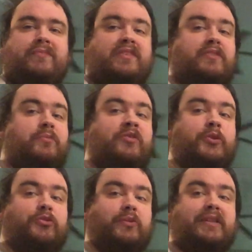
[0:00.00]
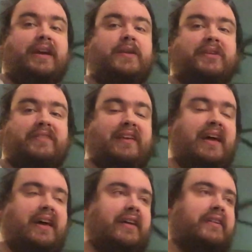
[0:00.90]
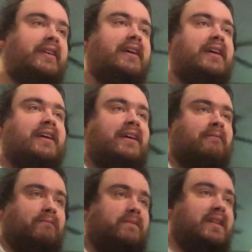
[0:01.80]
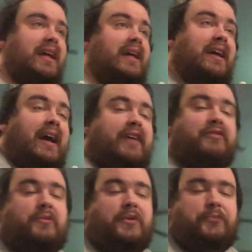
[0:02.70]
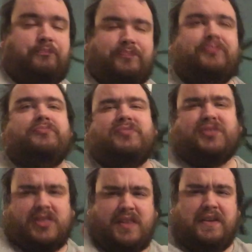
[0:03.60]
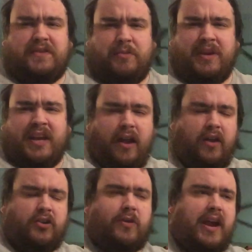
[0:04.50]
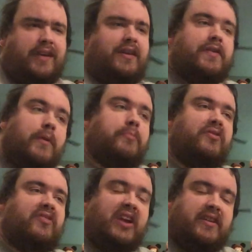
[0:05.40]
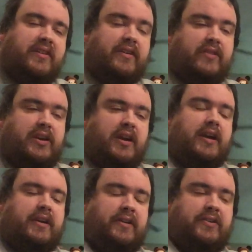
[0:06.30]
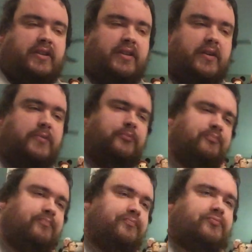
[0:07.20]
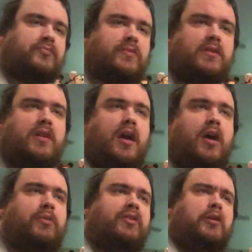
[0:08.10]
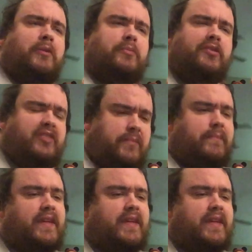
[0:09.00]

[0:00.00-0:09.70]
This movie was relatable as hell. Hi everyone, it's me, Grant, the movie and TV guy. Hello. We're talking about a movie.